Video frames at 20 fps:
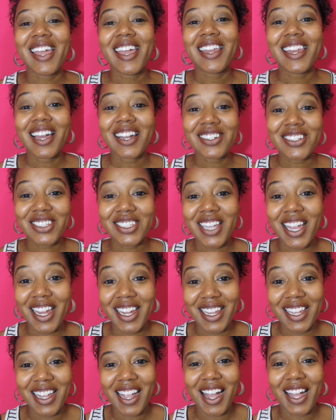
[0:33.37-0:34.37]
and how
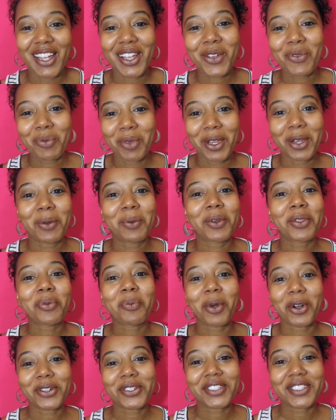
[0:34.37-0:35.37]
shady I can be
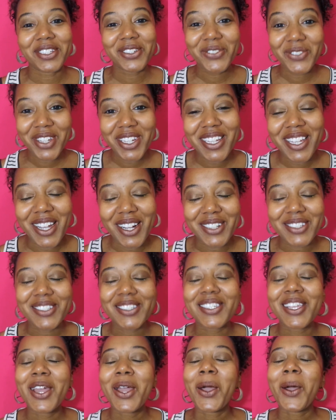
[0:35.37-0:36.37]
with posting
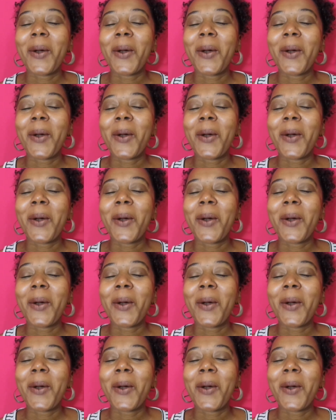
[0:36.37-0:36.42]
videos.